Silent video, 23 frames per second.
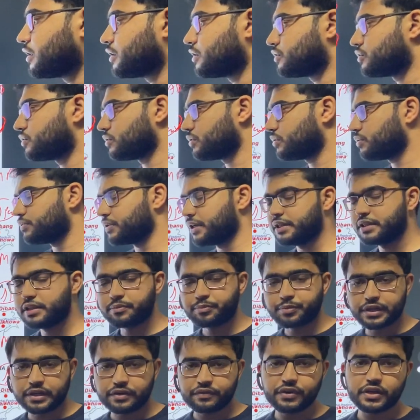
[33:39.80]
So in the
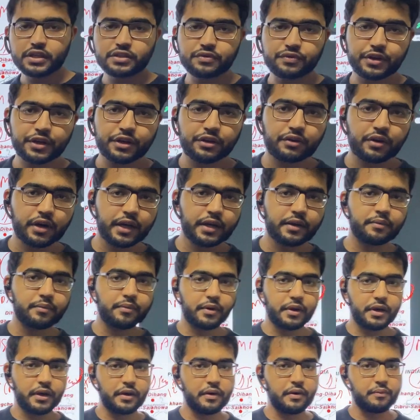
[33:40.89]
previous video
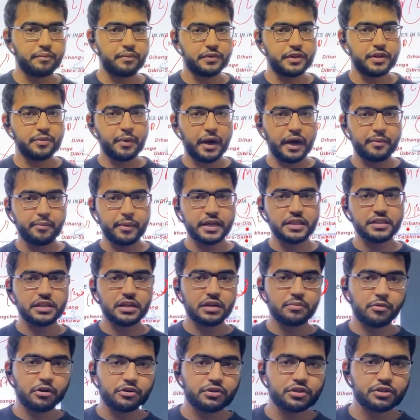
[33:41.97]
I mentioned
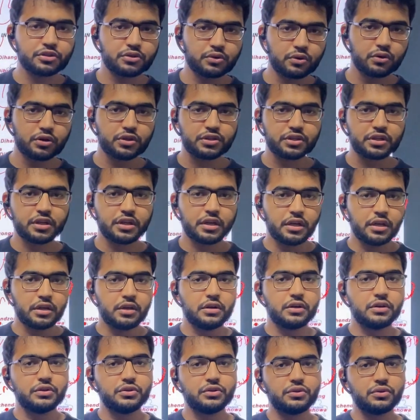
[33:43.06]
about the source.
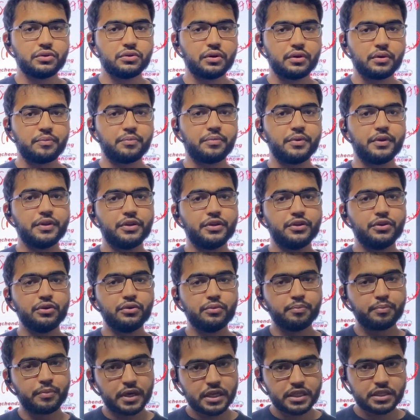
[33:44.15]
So you
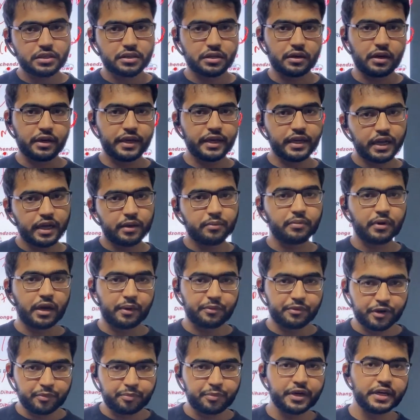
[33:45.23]
must, again I'm
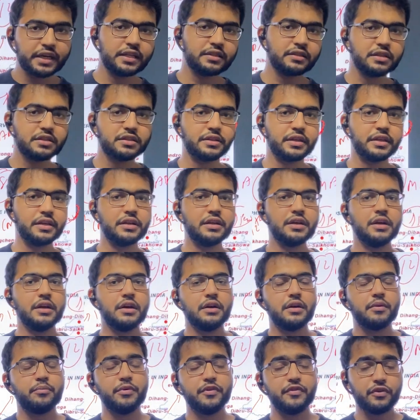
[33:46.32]
repeating this thing,
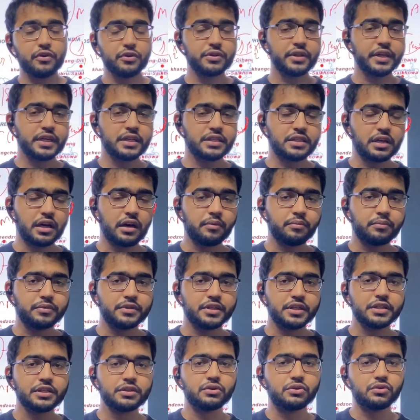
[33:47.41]
before the exam
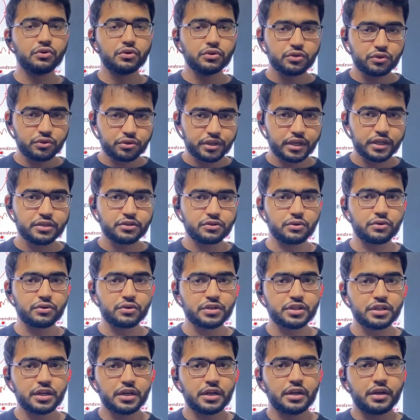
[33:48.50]
just go through that
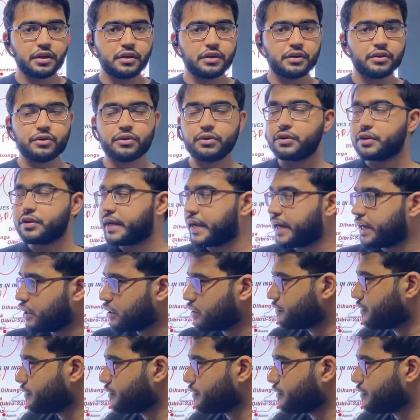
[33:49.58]
source, 10 to